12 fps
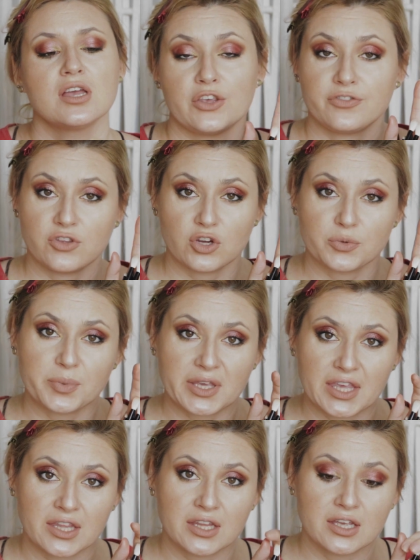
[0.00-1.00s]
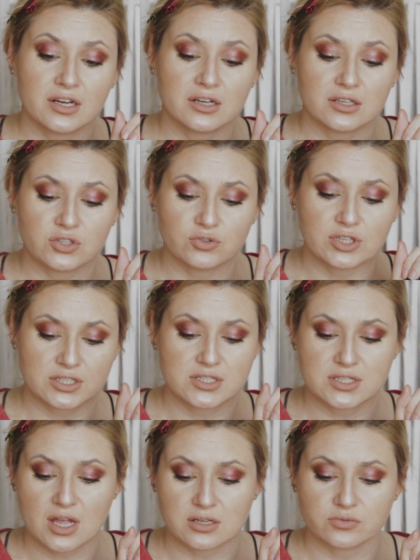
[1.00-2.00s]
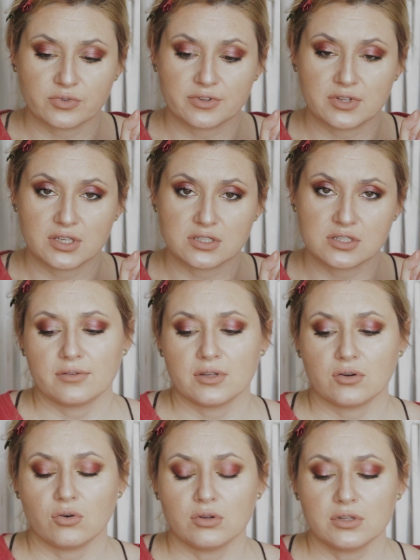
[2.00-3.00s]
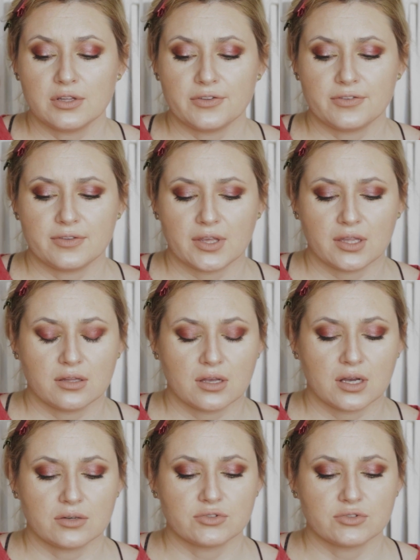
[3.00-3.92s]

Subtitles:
If you're a beginner, you can start with this. The only thing I